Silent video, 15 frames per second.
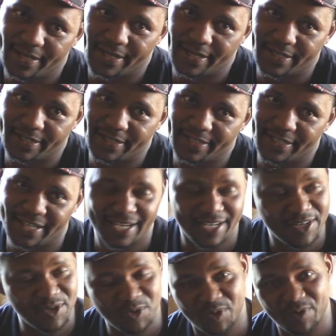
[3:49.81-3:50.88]
Andiziya
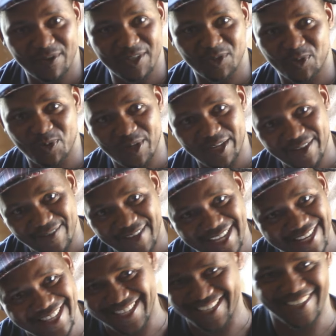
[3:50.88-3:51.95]
ndiyo kuti vazonge
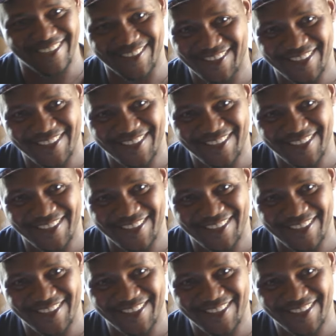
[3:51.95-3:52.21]
vaite